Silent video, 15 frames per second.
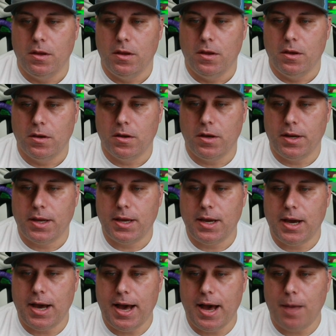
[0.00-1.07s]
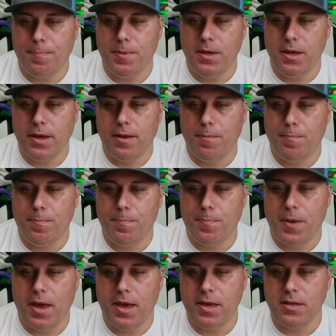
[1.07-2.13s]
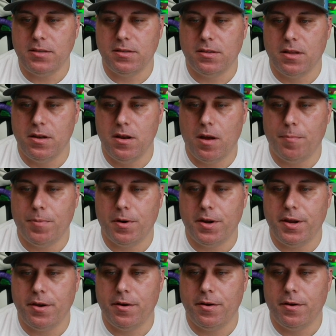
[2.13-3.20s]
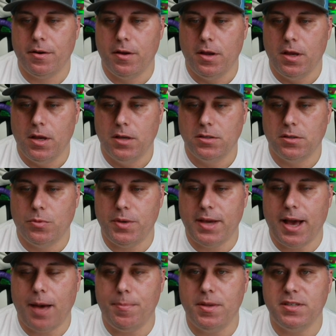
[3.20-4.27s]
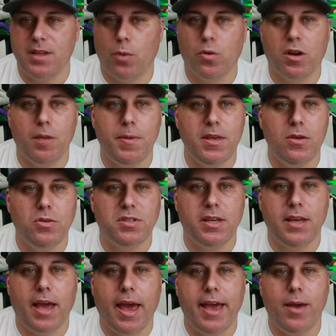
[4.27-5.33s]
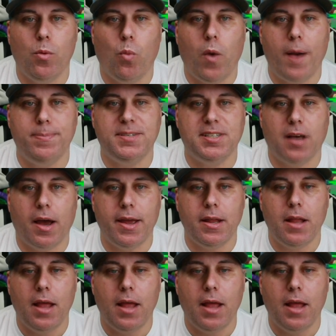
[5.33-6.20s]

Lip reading: Gonna copy and paste the number here. So we copy this. Now we're gonna be using a website